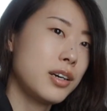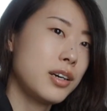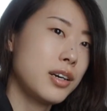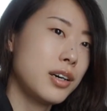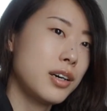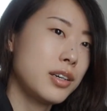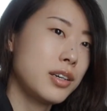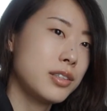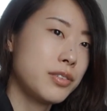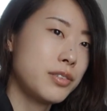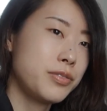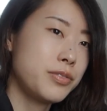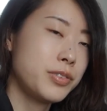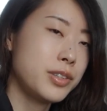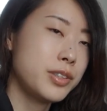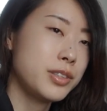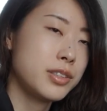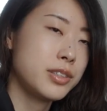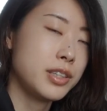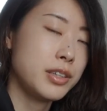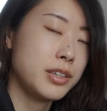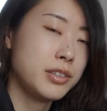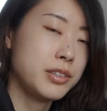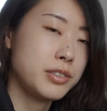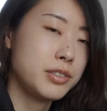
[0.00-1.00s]
as a first
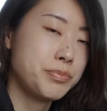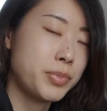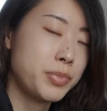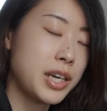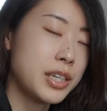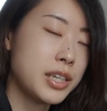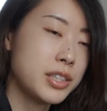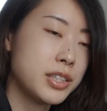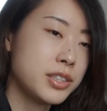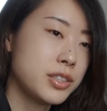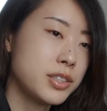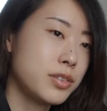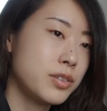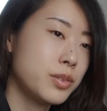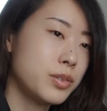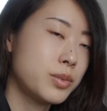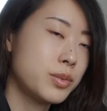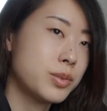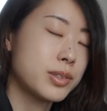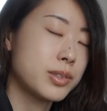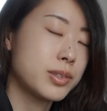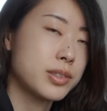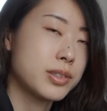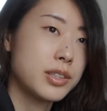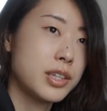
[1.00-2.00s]
impression,
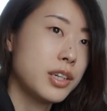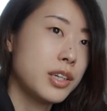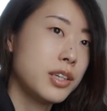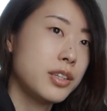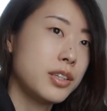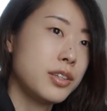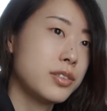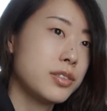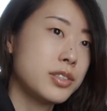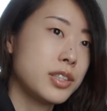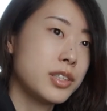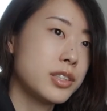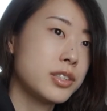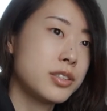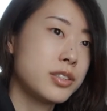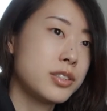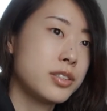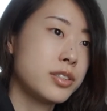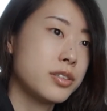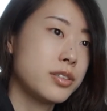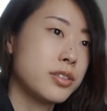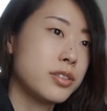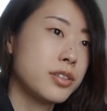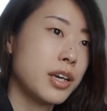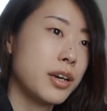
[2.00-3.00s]
or you know, just
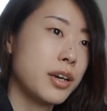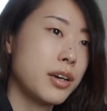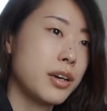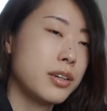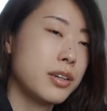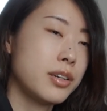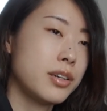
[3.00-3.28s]
to get